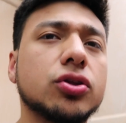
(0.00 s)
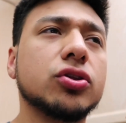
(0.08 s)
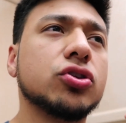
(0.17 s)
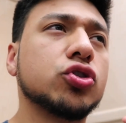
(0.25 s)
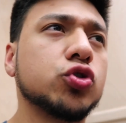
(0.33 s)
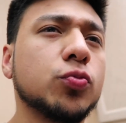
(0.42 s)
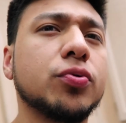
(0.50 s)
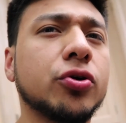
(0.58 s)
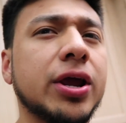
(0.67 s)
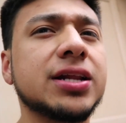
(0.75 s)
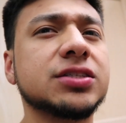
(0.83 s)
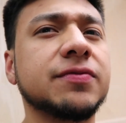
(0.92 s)
The super
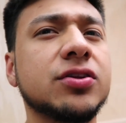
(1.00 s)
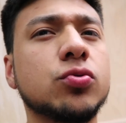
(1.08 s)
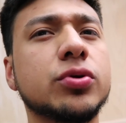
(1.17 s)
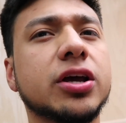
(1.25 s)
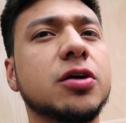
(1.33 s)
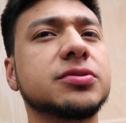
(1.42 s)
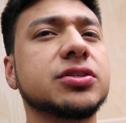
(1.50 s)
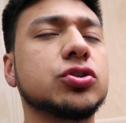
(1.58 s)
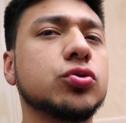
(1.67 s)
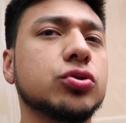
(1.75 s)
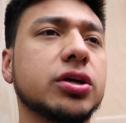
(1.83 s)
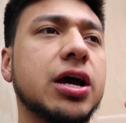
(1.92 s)
greatest video when it comes
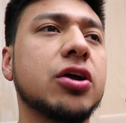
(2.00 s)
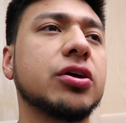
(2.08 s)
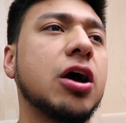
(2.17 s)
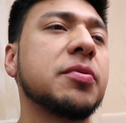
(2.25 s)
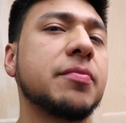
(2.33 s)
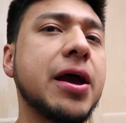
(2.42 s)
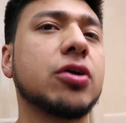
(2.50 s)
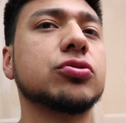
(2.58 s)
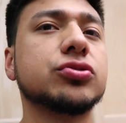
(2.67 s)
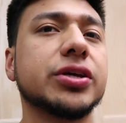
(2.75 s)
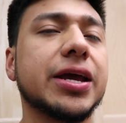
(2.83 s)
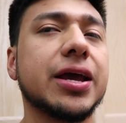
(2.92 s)
into how many
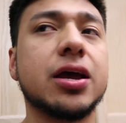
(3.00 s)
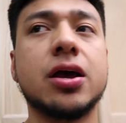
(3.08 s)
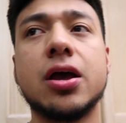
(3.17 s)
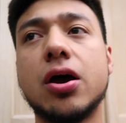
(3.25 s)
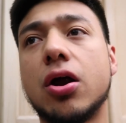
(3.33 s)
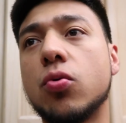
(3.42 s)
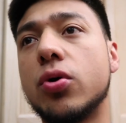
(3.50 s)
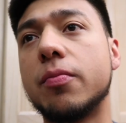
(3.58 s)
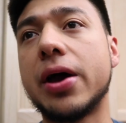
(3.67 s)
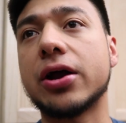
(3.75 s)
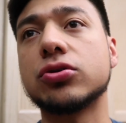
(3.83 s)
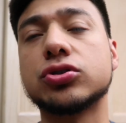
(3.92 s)
macros to get, or what
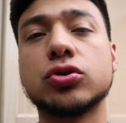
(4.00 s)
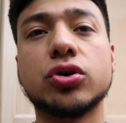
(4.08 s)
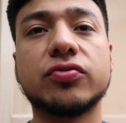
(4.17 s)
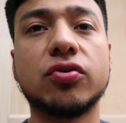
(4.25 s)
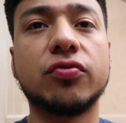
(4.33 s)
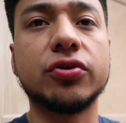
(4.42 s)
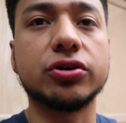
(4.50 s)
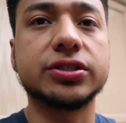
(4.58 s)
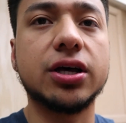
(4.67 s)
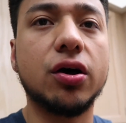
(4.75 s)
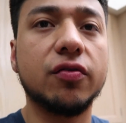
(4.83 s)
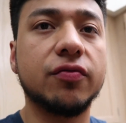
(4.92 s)
macros to look for
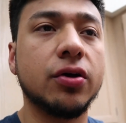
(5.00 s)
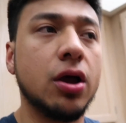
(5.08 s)
yourself,